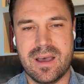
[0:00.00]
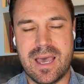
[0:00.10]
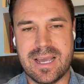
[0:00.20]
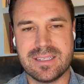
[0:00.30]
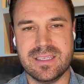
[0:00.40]

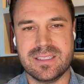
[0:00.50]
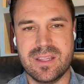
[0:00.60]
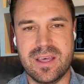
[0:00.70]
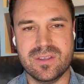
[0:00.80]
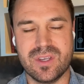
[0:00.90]
access to
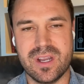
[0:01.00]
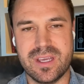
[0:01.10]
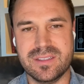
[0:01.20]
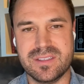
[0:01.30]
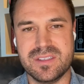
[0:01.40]
those
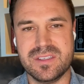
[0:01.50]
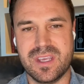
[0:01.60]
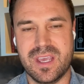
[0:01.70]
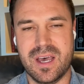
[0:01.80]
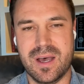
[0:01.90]
audiences
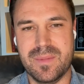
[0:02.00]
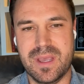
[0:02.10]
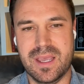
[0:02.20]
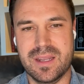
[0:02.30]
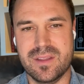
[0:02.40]

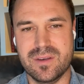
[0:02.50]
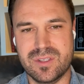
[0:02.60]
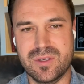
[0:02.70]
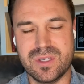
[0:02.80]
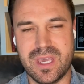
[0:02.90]
and those
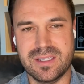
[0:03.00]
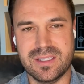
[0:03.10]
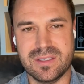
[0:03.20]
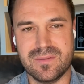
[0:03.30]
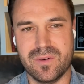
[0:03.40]
use
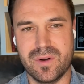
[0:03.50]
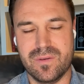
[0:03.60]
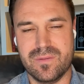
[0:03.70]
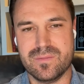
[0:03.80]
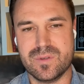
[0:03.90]
cases for
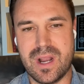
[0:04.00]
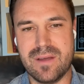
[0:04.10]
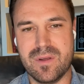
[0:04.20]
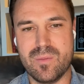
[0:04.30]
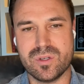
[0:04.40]

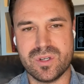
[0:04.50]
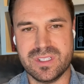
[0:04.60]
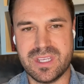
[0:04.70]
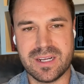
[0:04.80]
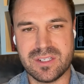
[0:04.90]
driving more
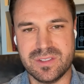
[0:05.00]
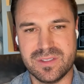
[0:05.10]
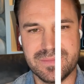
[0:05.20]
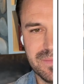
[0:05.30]
transactions.